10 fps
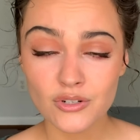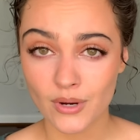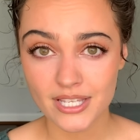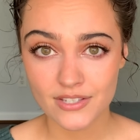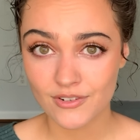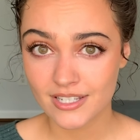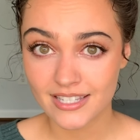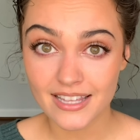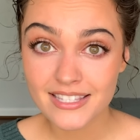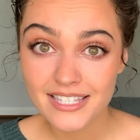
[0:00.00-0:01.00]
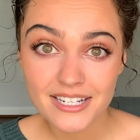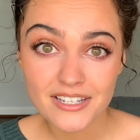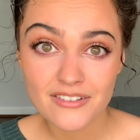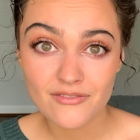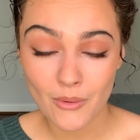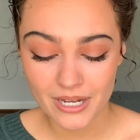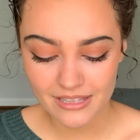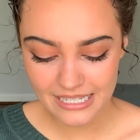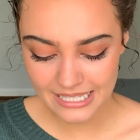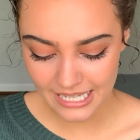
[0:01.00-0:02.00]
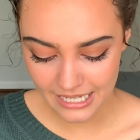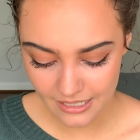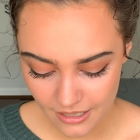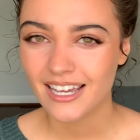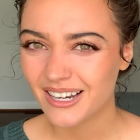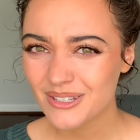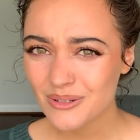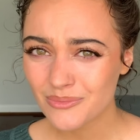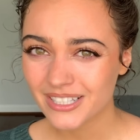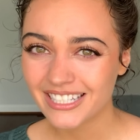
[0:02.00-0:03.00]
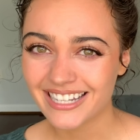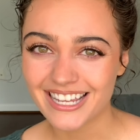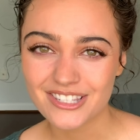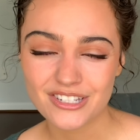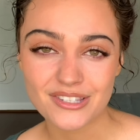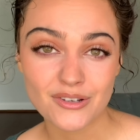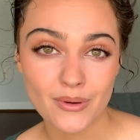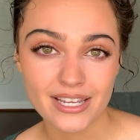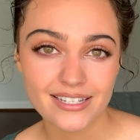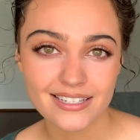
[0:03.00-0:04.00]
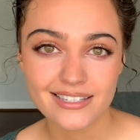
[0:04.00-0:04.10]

choice for sensitive, oily skin, and also really nice just going into